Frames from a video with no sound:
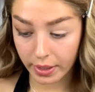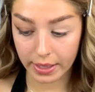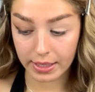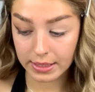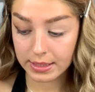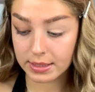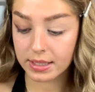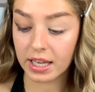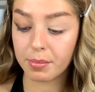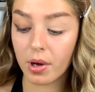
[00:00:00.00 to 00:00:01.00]
is
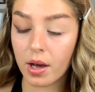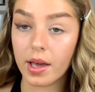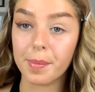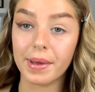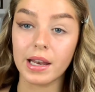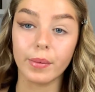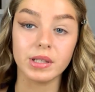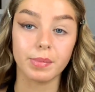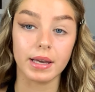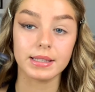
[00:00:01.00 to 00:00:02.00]
take my P. Louise
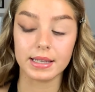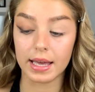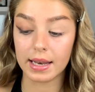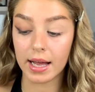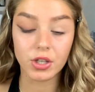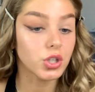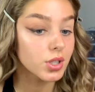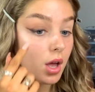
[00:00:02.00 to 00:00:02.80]
base again and just